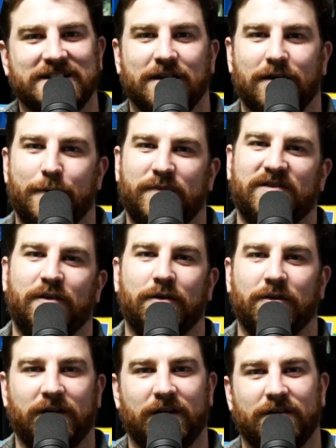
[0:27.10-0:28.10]
our episode
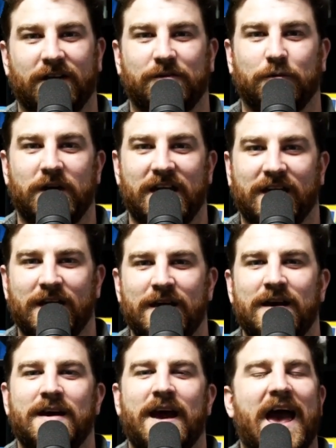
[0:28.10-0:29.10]
earlier this week.
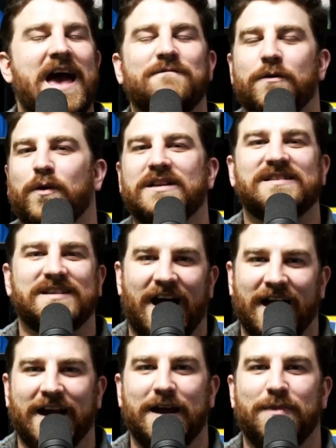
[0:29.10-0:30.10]
Everyone's
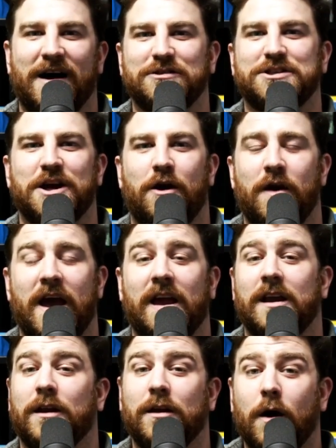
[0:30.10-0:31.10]
talking about
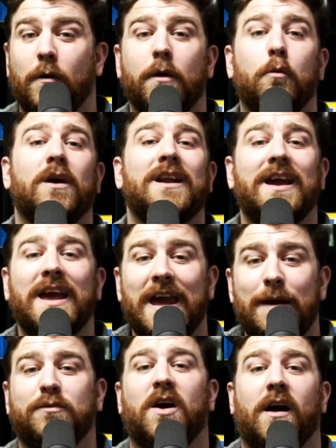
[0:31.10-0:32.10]
Shohei, and you know what? We're going to
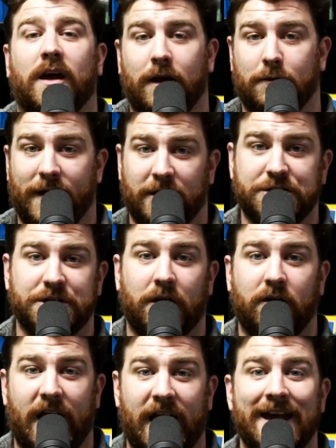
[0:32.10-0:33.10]
keep talking about
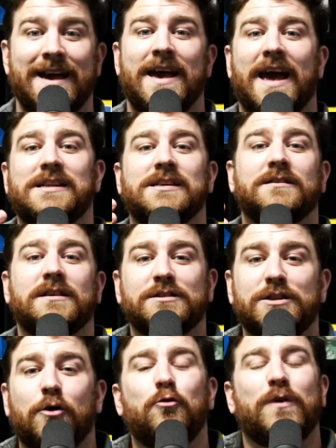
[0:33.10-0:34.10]
Shohei until there's
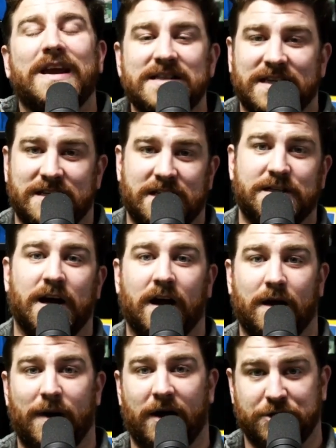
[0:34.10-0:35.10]
no reason to
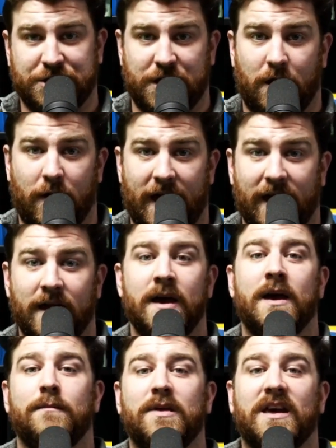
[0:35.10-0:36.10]
talk about Shohei,
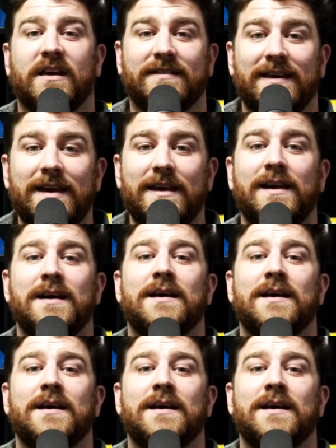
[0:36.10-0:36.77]
because he